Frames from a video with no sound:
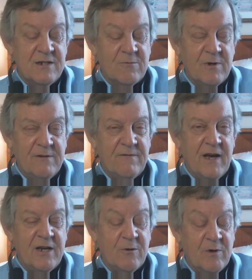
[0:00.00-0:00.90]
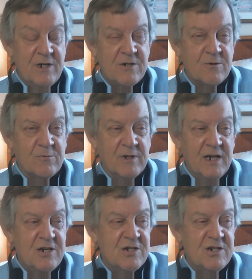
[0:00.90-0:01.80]
and reevaluate your
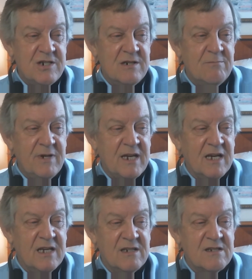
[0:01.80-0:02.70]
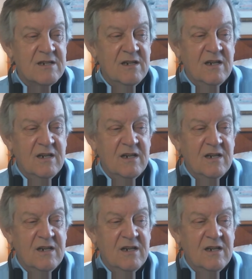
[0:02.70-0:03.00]
relationship, because